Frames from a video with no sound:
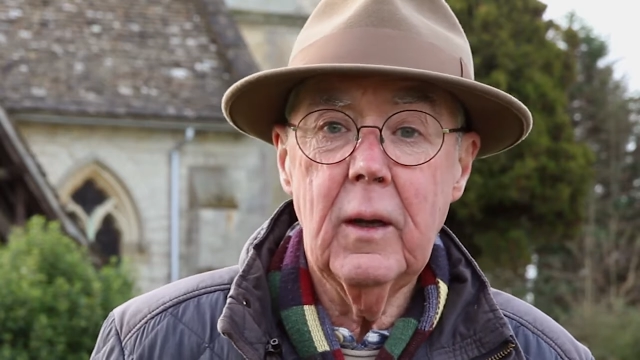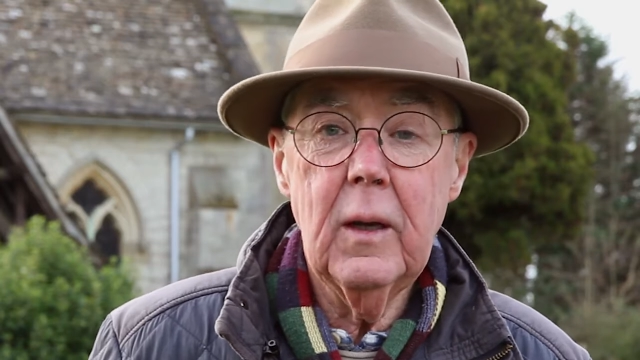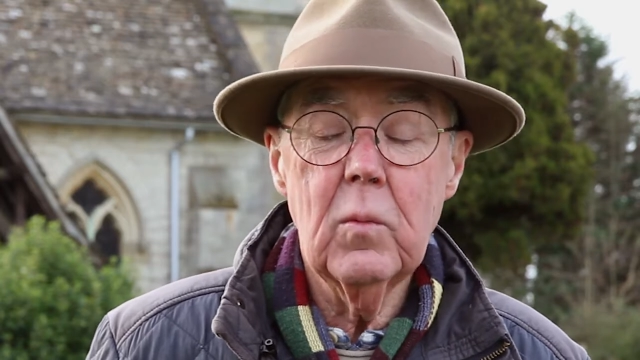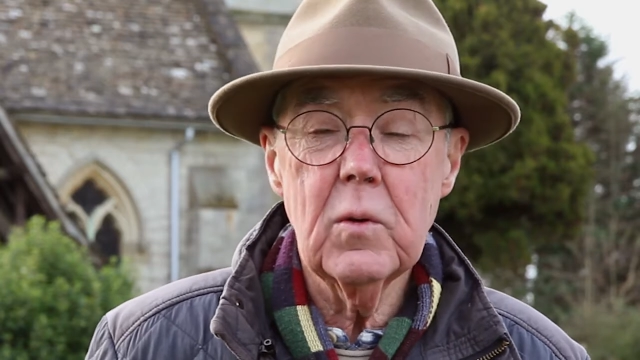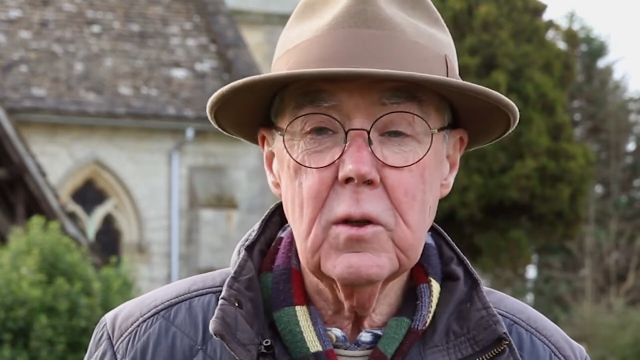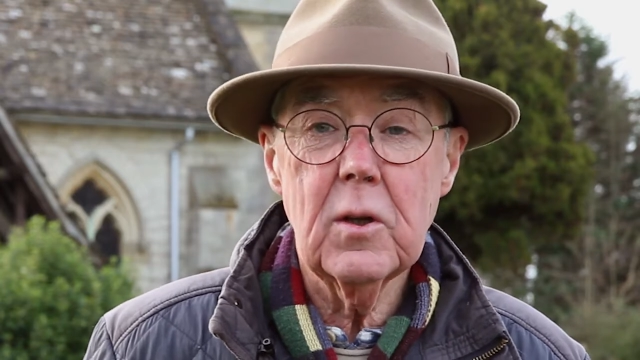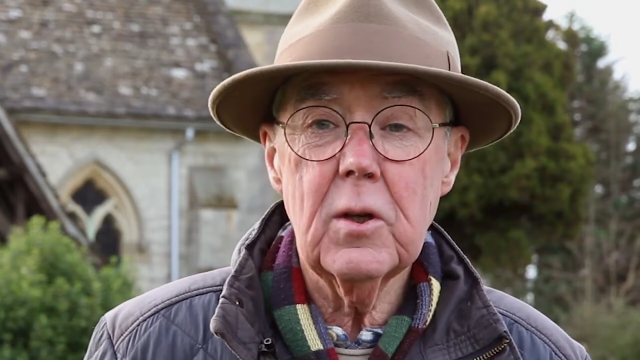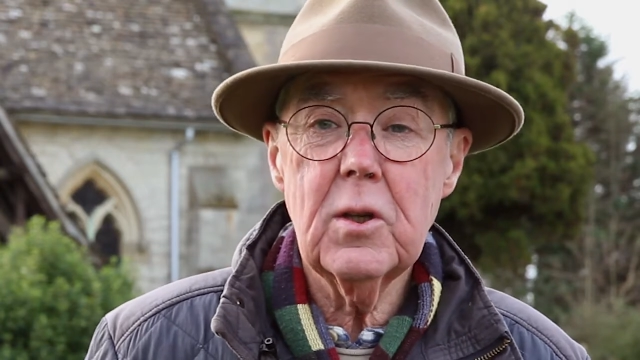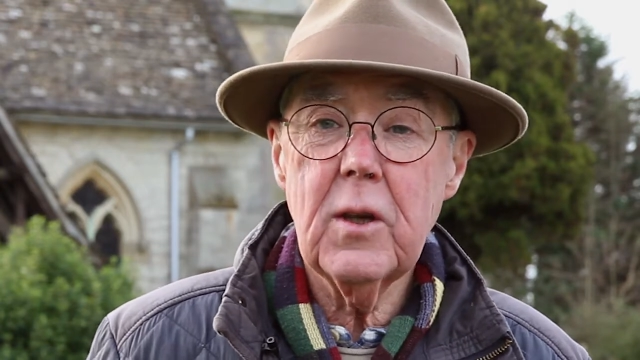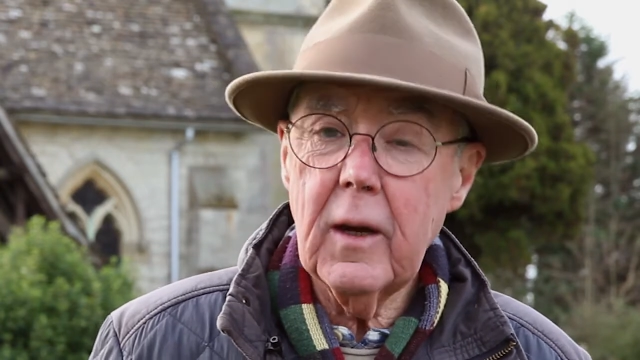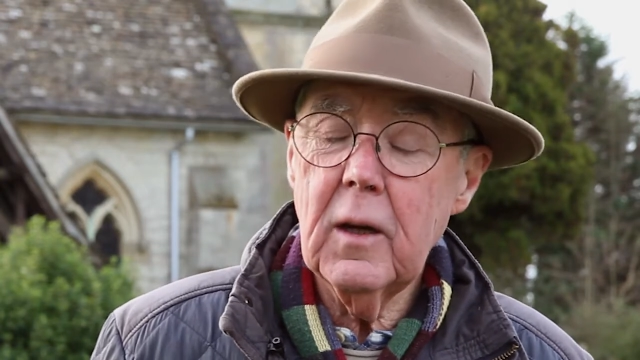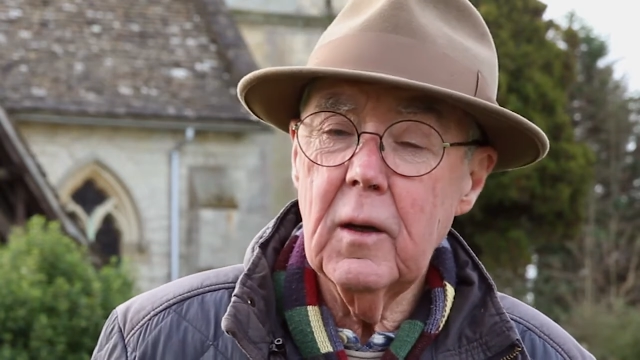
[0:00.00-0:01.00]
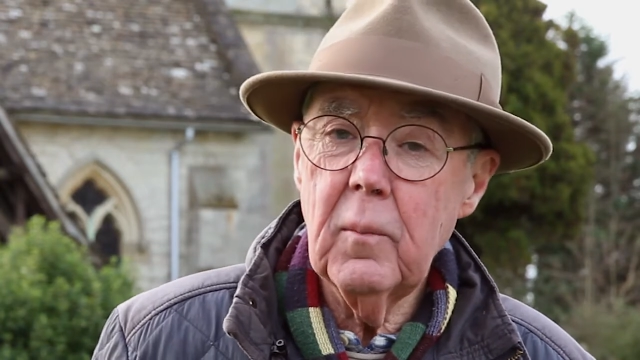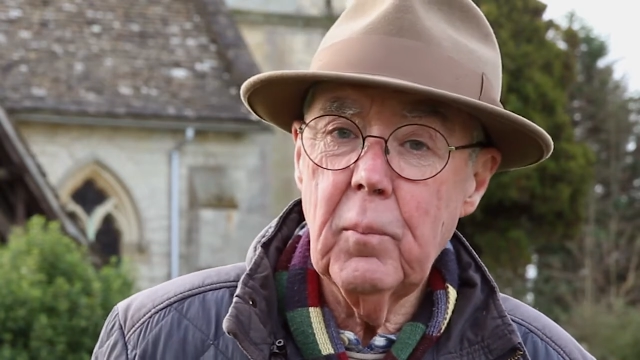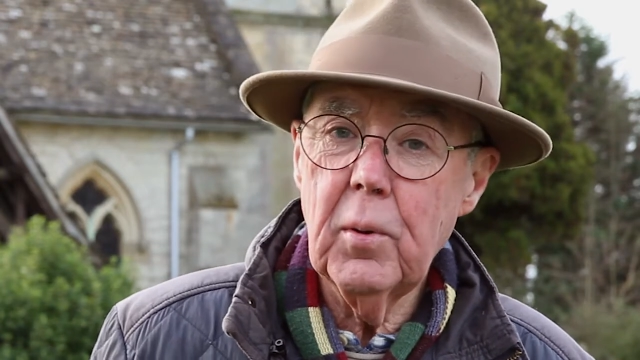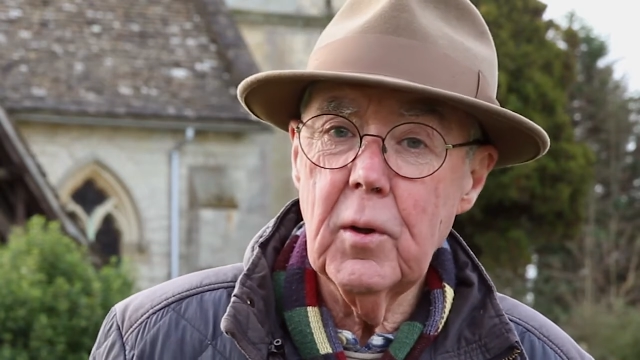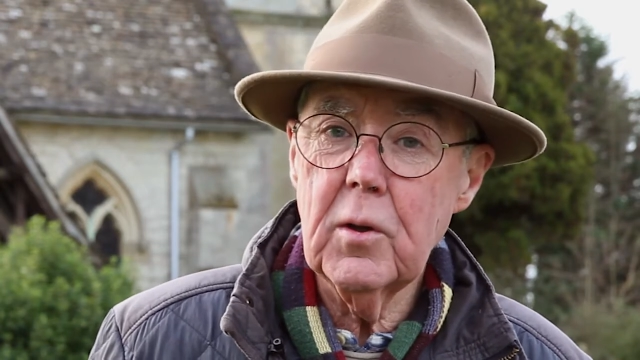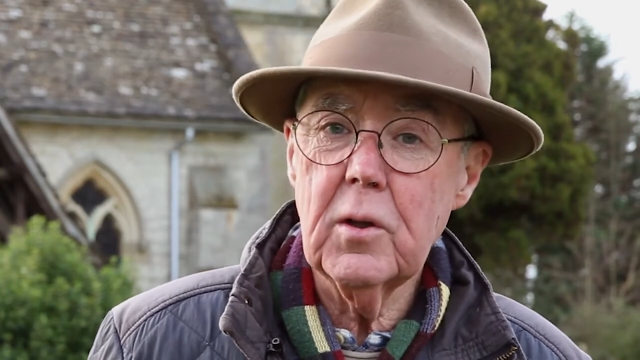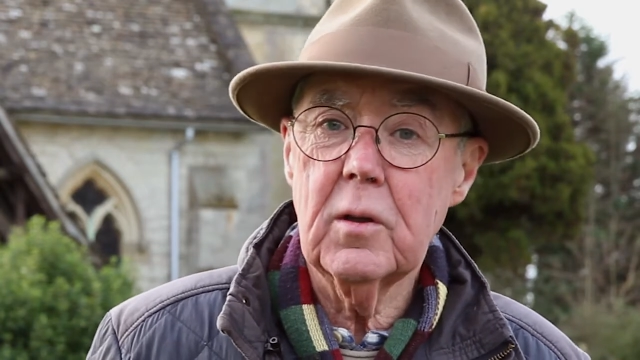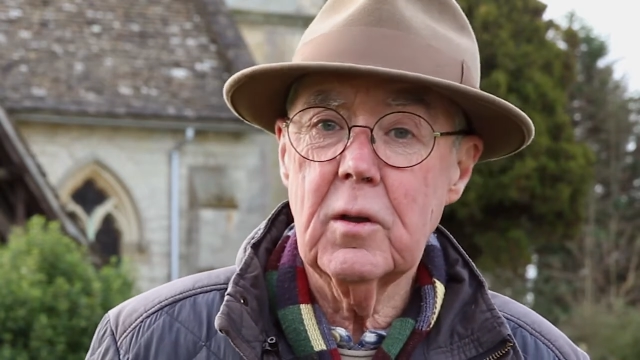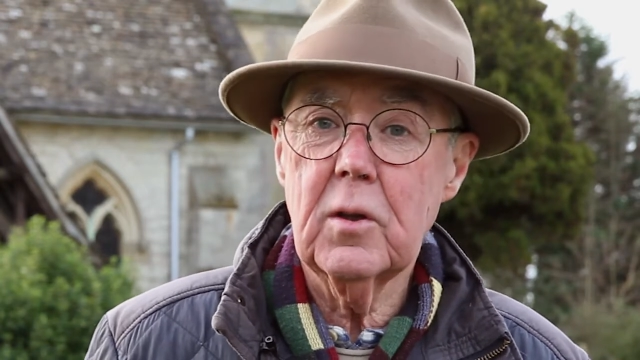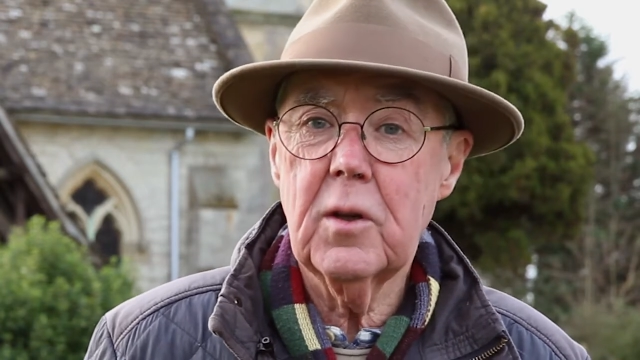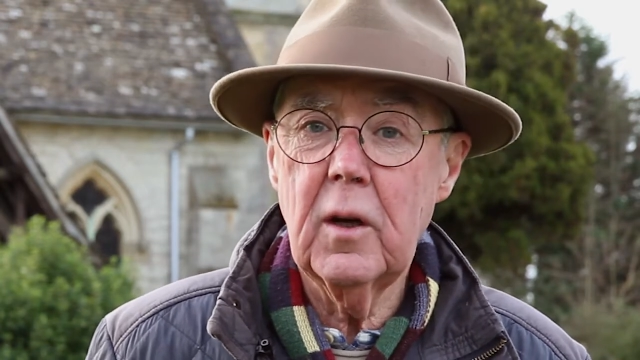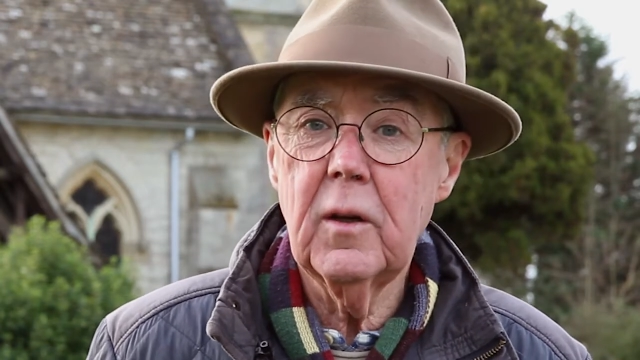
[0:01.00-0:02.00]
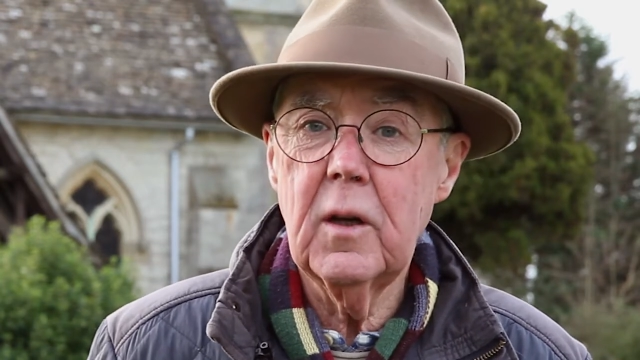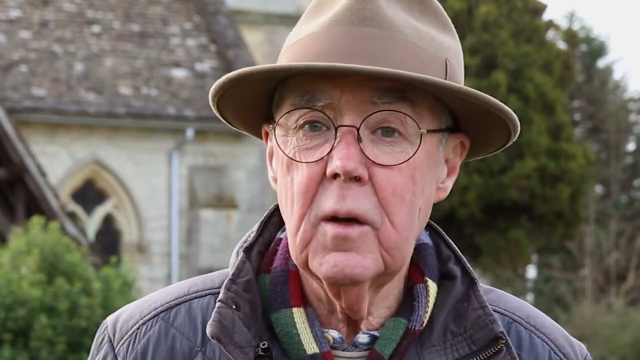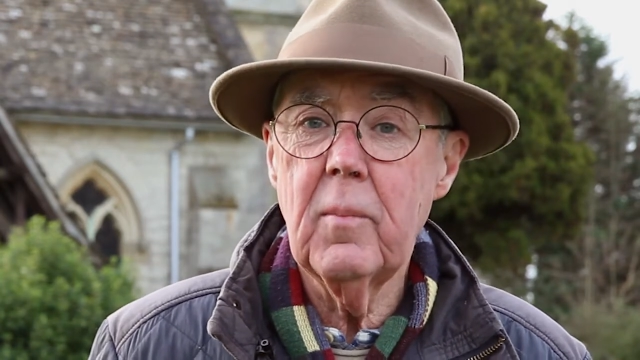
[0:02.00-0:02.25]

he was the second person to sign the